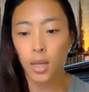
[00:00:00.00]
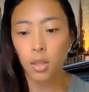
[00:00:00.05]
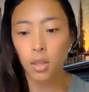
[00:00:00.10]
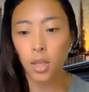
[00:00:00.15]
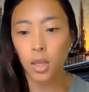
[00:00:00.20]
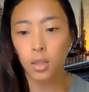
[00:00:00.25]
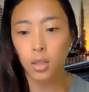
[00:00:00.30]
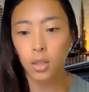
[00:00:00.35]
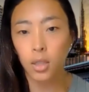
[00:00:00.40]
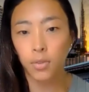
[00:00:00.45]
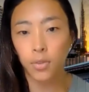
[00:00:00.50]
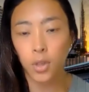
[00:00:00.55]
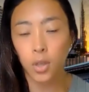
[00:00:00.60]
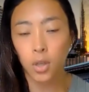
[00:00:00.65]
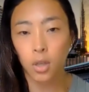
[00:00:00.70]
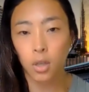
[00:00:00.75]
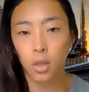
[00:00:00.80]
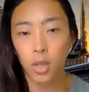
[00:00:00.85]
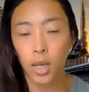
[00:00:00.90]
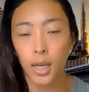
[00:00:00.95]
thing if
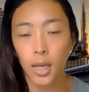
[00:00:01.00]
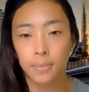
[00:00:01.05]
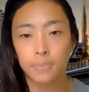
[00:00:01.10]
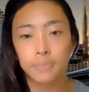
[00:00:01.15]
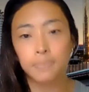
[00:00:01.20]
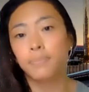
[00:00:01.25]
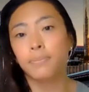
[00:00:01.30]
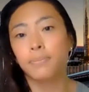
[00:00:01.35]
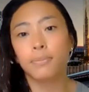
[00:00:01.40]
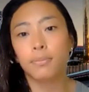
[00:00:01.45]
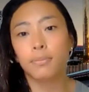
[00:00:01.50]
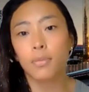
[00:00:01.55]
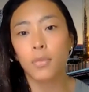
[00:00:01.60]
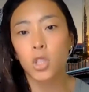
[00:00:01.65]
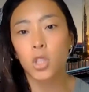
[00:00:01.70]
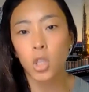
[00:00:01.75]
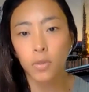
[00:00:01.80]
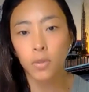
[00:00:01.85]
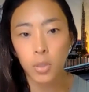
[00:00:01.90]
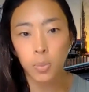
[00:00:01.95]
your
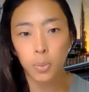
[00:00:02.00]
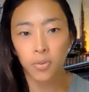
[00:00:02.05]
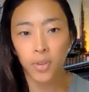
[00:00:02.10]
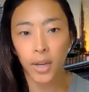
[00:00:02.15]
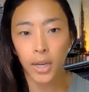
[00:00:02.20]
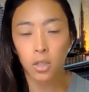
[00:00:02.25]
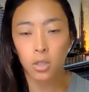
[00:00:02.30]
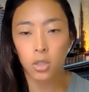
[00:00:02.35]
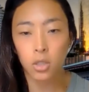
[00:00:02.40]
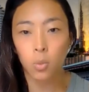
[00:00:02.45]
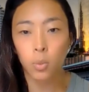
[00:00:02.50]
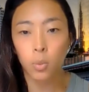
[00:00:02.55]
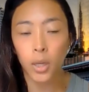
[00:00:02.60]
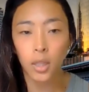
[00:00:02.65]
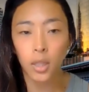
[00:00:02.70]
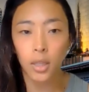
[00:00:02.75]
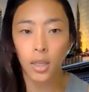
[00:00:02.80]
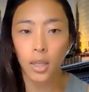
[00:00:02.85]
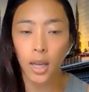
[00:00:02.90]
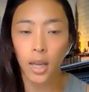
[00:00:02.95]
service providers are
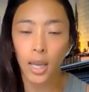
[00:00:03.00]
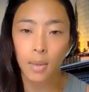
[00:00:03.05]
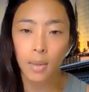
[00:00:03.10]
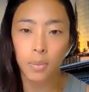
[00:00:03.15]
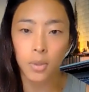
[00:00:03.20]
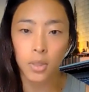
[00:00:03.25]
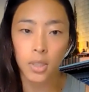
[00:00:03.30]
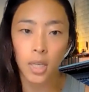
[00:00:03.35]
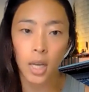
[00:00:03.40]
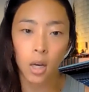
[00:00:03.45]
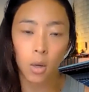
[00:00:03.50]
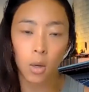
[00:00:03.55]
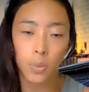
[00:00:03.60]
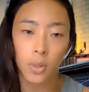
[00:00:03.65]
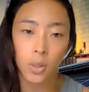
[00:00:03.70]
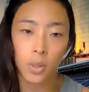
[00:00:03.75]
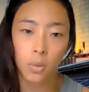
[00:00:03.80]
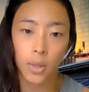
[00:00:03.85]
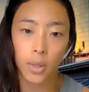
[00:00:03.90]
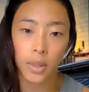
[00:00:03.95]
willing and able to help
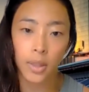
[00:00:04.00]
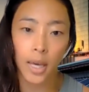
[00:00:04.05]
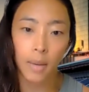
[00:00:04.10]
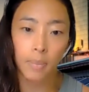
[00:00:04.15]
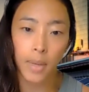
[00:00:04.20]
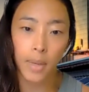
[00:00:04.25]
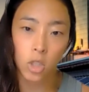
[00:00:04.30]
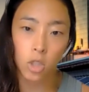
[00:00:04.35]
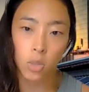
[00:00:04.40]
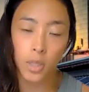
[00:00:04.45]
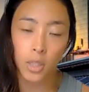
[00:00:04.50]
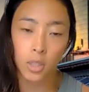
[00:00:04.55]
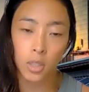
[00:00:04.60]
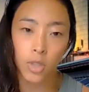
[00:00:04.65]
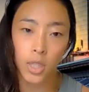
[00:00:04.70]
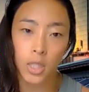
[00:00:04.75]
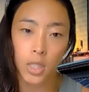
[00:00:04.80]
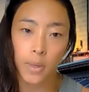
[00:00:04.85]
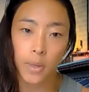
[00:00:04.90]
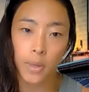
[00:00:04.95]
you with that measurement and
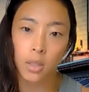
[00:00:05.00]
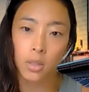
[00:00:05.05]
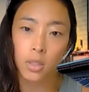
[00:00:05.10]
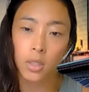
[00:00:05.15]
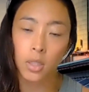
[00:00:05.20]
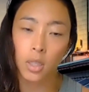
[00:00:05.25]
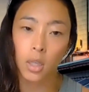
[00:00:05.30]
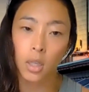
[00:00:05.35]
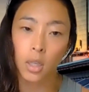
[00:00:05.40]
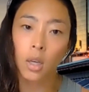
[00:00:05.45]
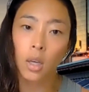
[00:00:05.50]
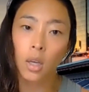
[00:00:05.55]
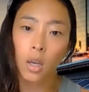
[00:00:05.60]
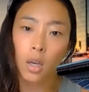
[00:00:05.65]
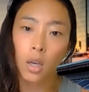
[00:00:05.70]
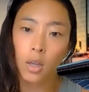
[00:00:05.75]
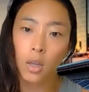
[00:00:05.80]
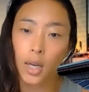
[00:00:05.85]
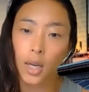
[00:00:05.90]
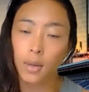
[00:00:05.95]
transparency,
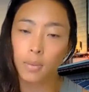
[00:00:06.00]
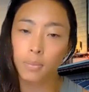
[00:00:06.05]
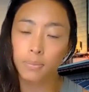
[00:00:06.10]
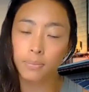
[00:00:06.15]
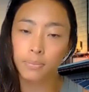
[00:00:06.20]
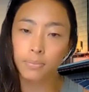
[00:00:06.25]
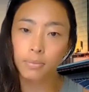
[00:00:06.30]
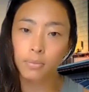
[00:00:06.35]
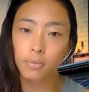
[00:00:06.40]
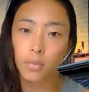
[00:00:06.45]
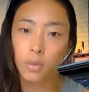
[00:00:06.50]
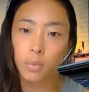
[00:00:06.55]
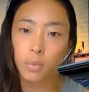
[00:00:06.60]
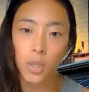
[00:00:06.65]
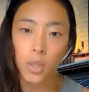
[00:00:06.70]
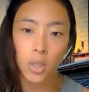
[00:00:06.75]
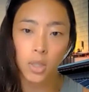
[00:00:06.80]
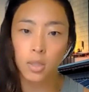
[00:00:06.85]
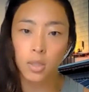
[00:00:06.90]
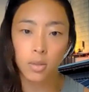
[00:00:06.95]

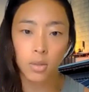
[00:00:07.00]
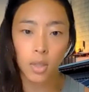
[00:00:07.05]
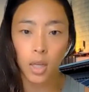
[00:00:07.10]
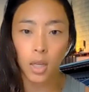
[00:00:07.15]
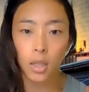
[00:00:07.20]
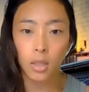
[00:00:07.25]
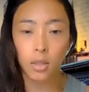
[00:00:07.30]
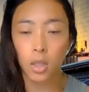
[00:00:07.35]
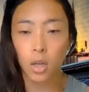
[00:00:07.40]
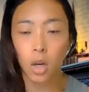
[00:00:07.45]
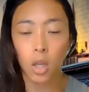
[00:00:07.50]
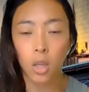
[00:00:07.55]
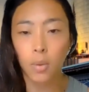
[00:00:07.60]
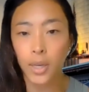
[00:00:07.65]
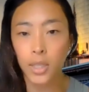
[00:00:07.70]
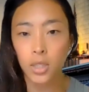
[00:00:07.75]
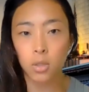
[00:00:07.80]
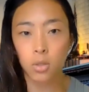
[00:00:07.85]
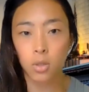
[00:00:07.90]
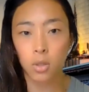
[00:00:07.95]
because
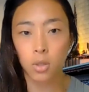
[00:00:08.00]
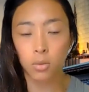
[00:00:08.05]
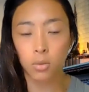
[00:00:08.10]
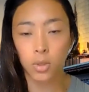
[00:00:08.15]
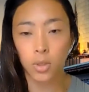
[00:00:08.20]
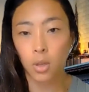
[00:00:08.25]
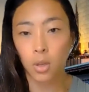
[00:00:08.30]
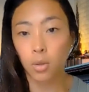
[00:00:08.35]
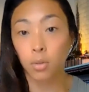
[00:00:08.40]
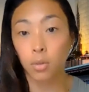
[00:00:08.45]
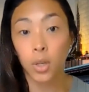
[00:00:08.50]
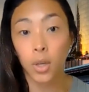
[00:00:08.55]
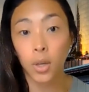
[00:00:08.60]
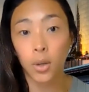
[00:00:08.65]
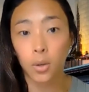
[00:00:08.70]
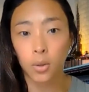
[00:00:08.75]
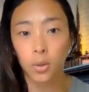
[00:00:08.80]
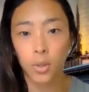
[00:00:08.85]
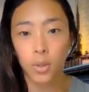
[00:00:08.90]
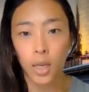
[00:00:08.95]
otherwise you don't
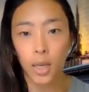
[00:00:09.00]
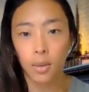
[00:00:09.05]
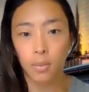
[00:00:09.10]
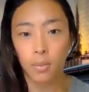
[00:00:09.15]
know